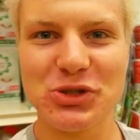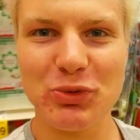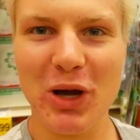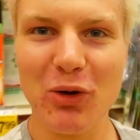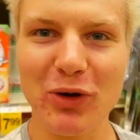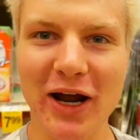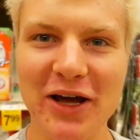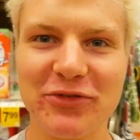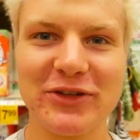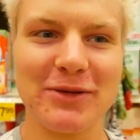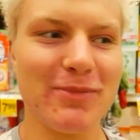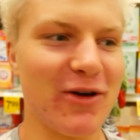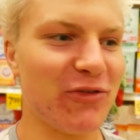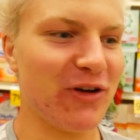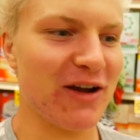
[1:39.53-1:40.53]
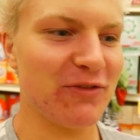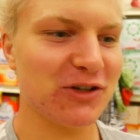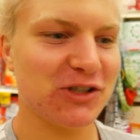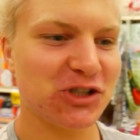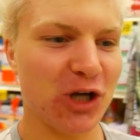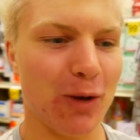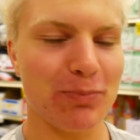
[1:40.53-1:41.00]
So we arrived at my
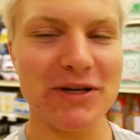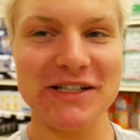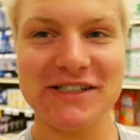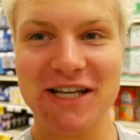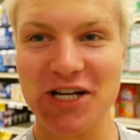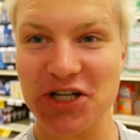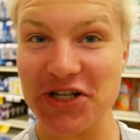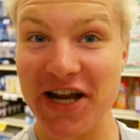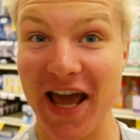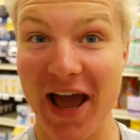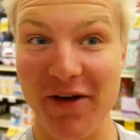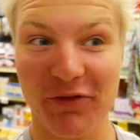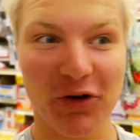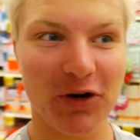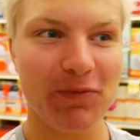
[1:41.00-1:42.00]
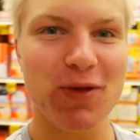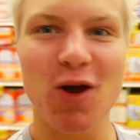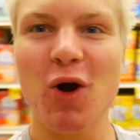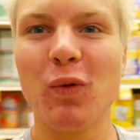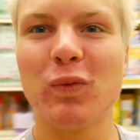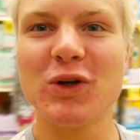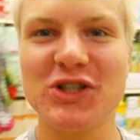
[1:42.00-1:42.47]
favorite shopping session ever,
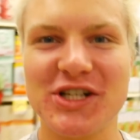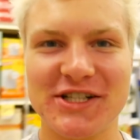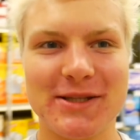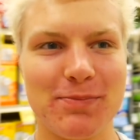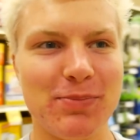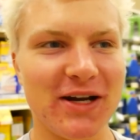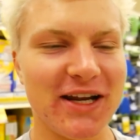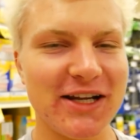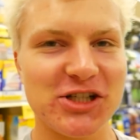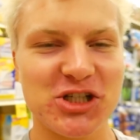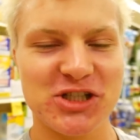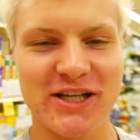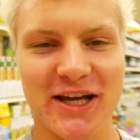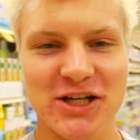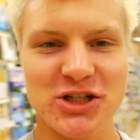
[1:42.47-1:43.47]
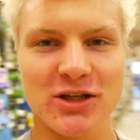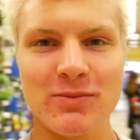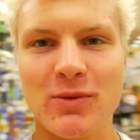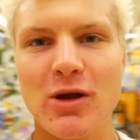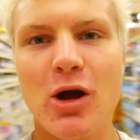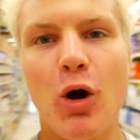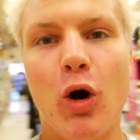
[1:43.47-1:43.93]
which is the bleach
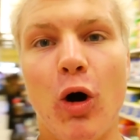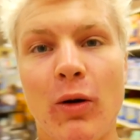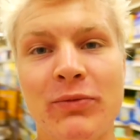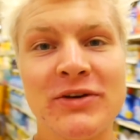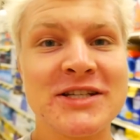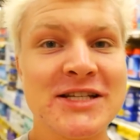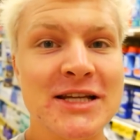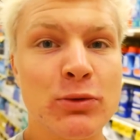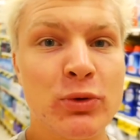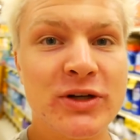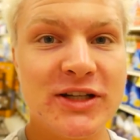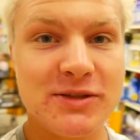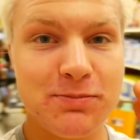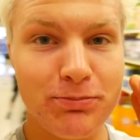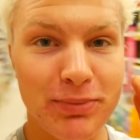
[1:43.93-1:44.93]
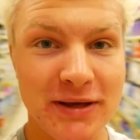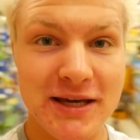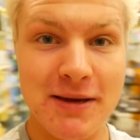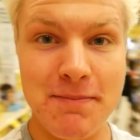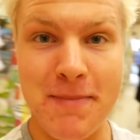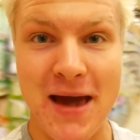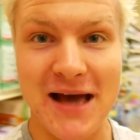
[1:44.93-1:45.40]
section. Obviously, we need
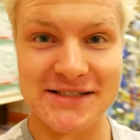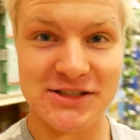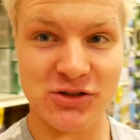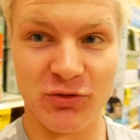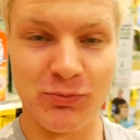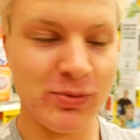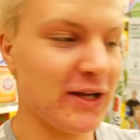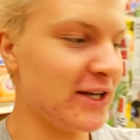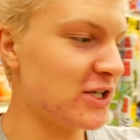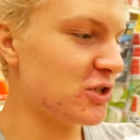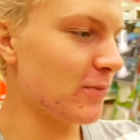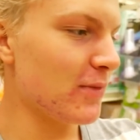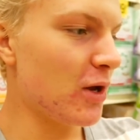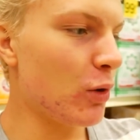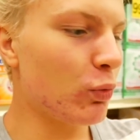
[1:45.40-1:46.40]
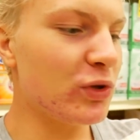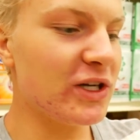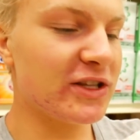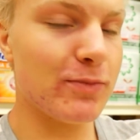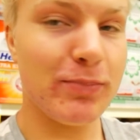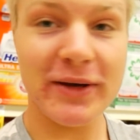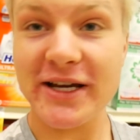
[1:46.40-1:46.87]
big masses of bleach. We
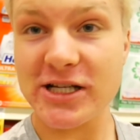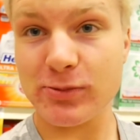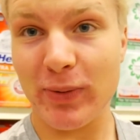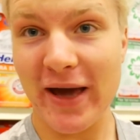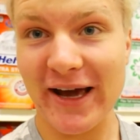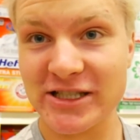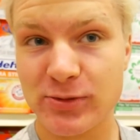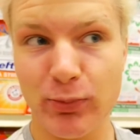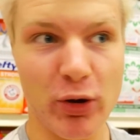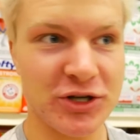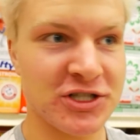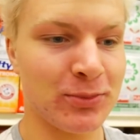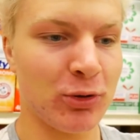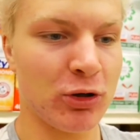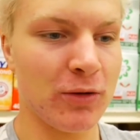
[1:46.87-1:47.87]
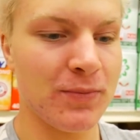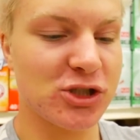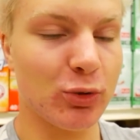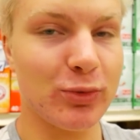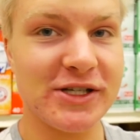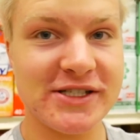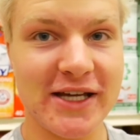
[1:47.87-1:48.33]
need the biggest packs possible,
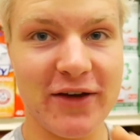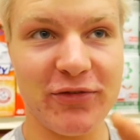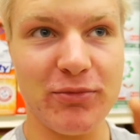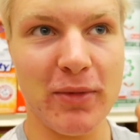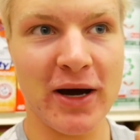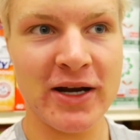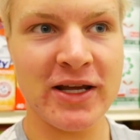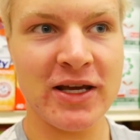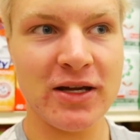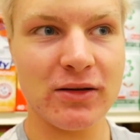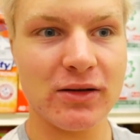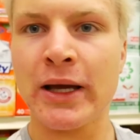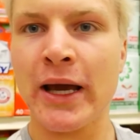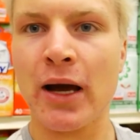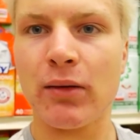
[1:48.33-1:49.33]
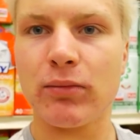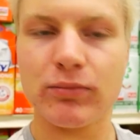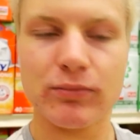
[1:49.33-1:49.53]
so we save money. Yeah.